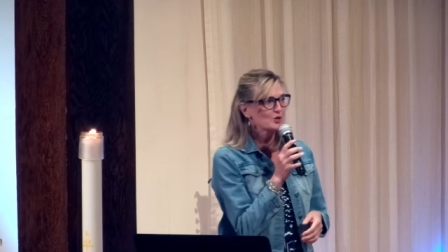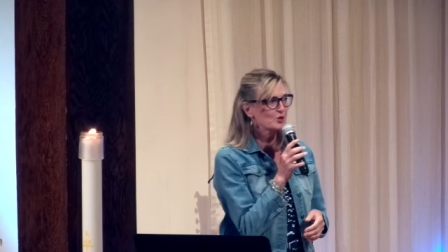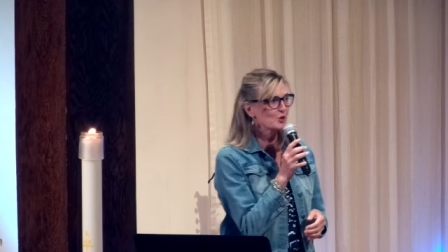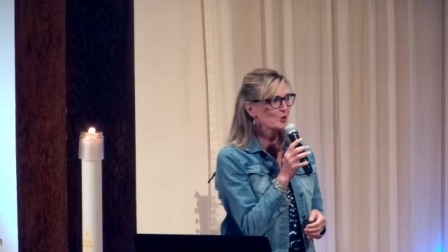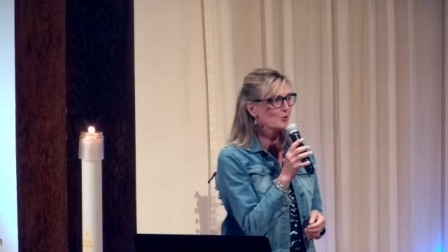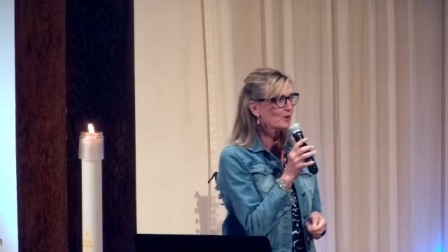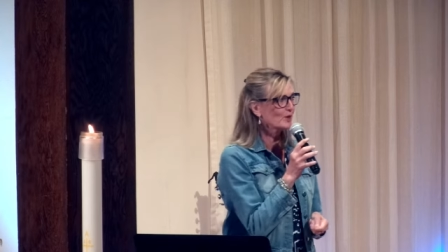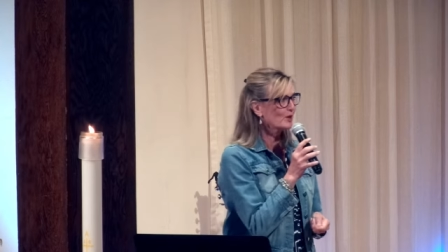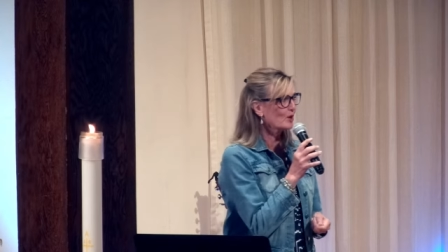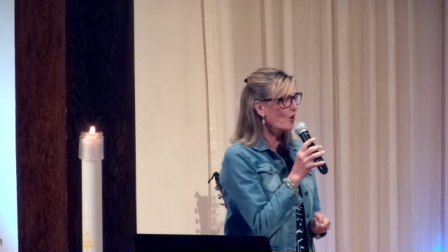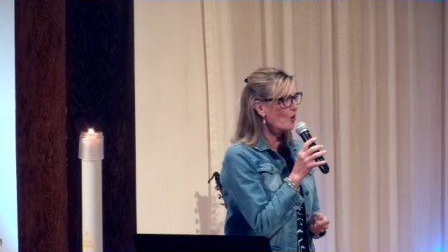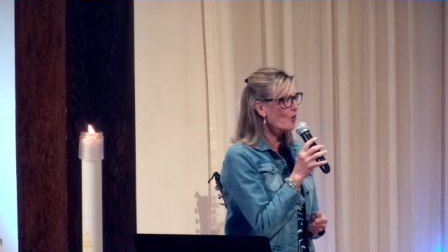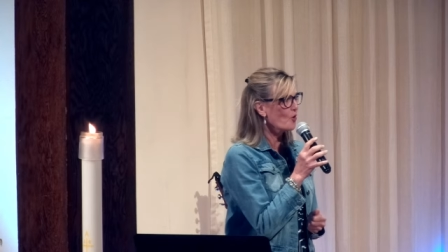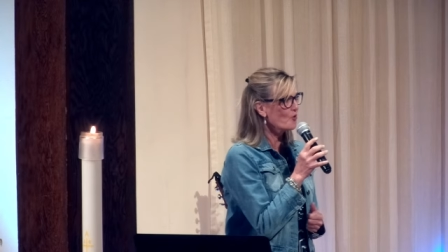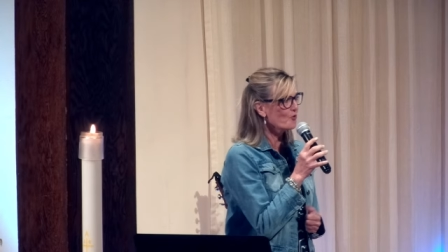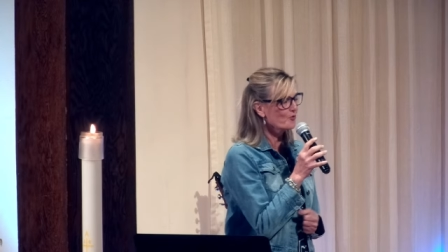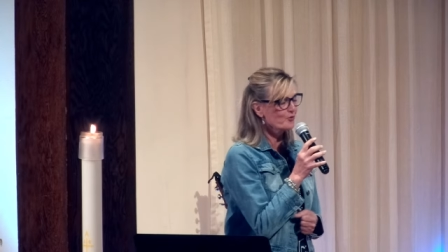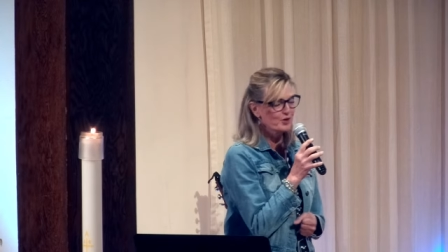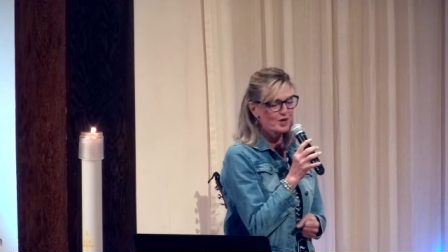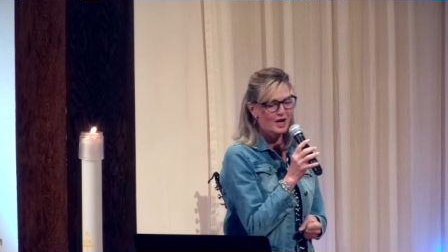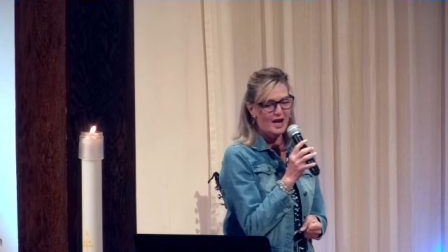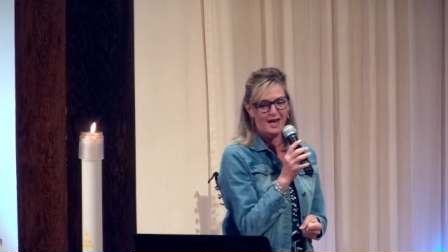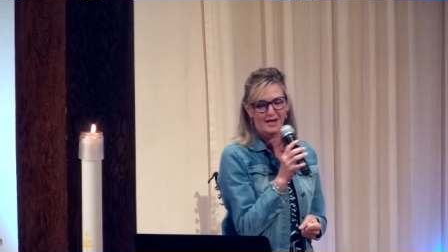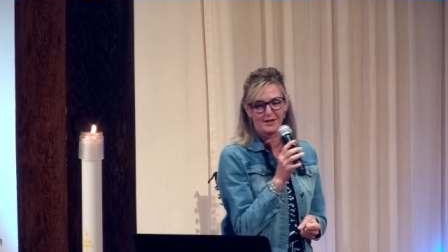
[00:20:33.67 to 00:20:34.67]
to it
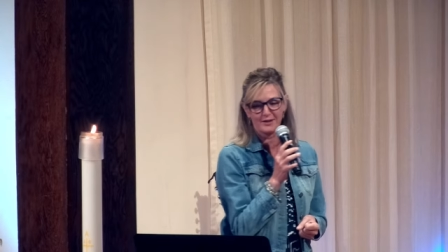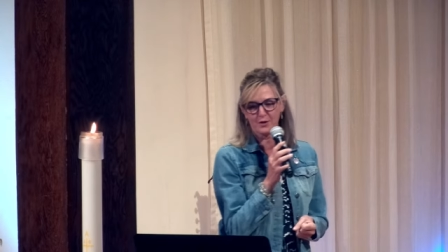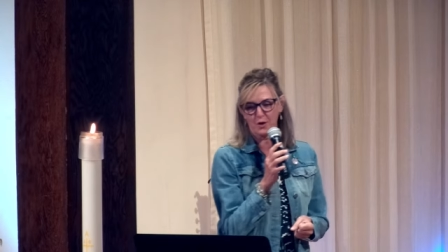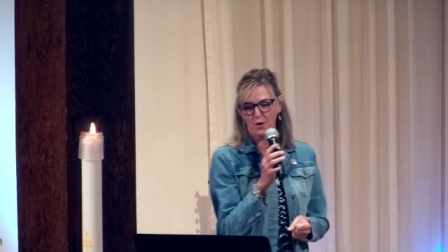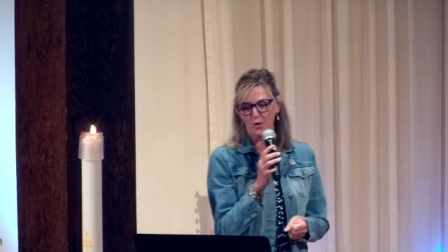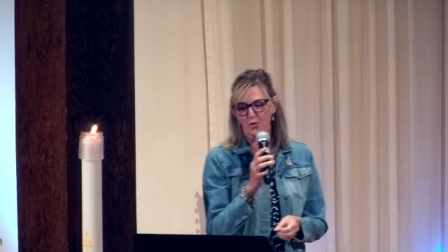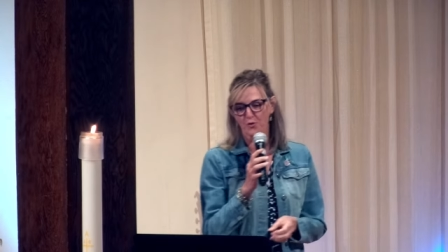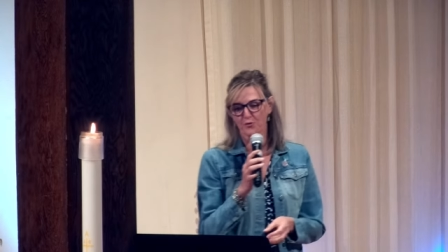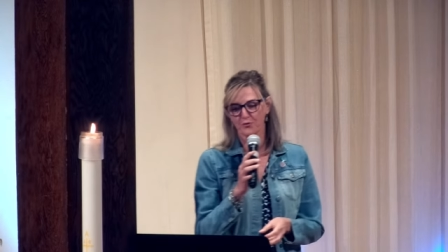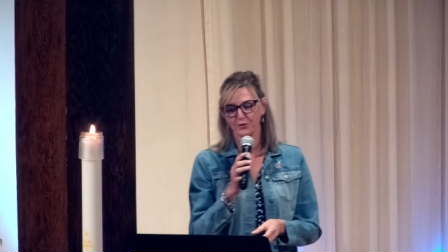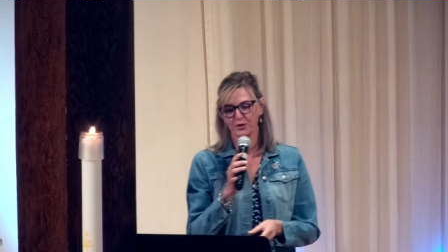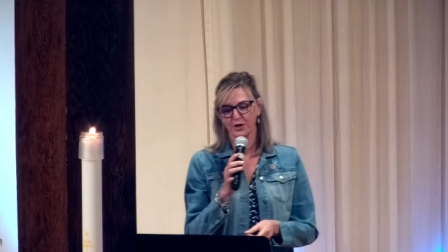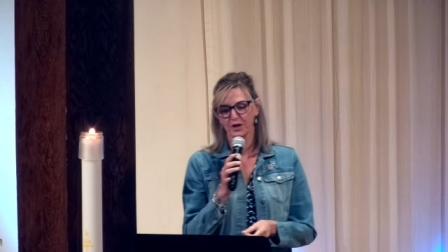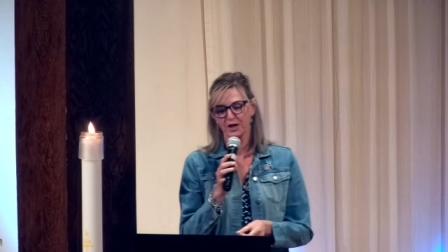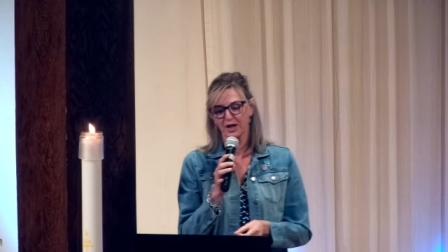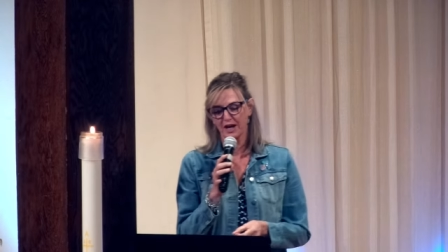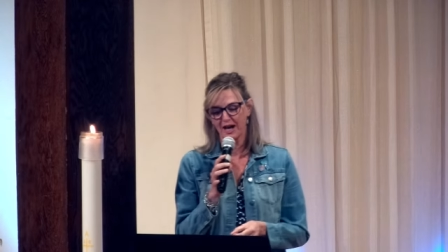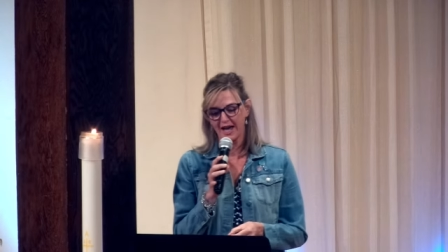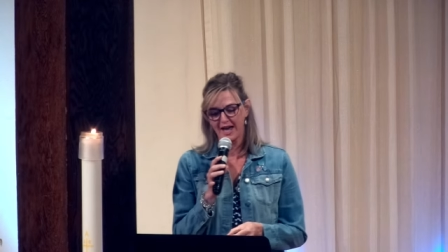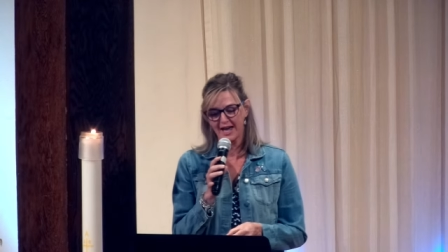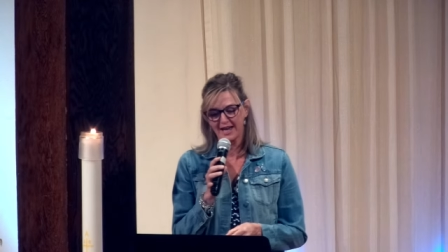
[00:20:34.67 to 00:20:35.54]
over and over.